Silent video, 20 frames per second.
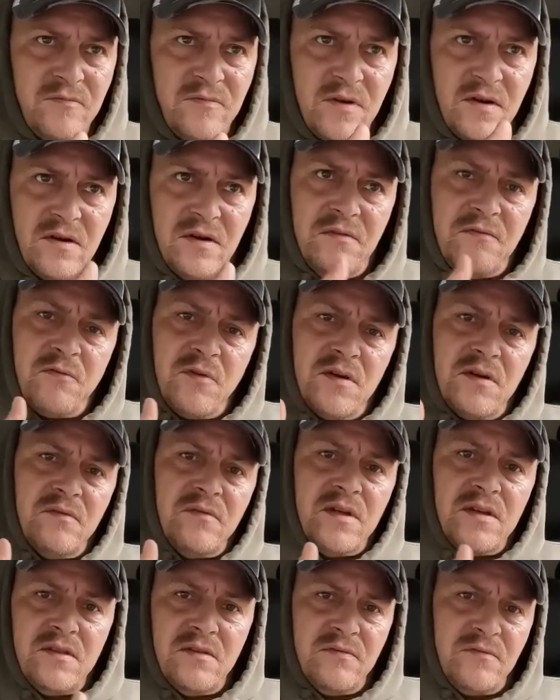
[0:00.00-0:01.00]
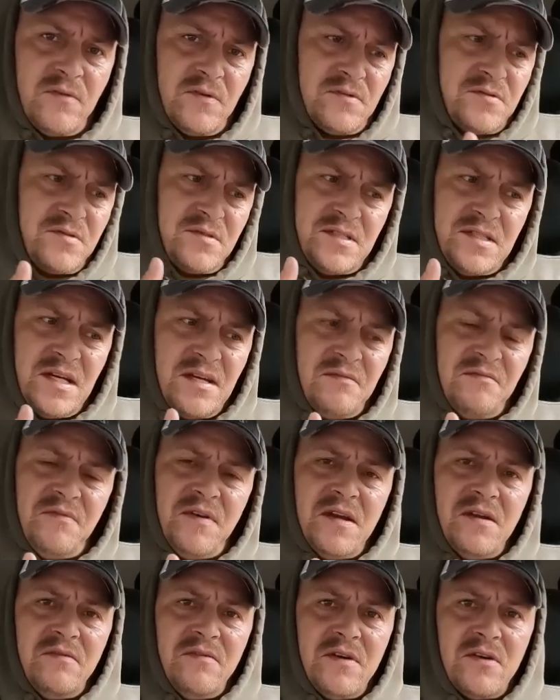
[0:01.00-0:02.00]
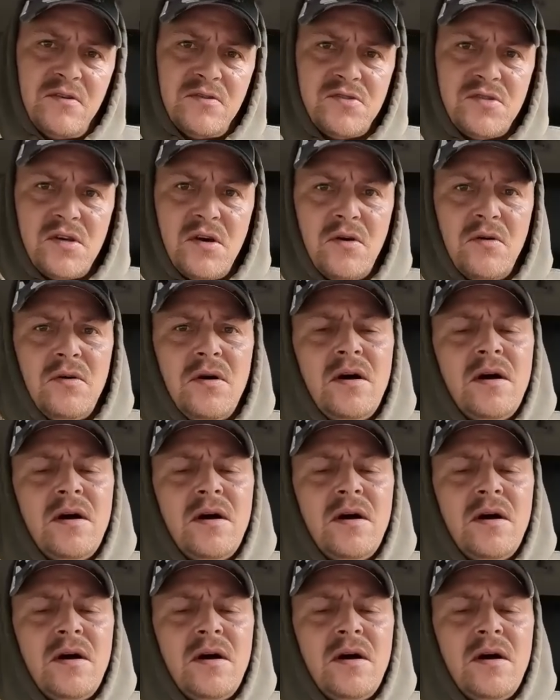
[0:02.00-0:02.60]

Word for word: very front of it, the first 10 feet of it or so.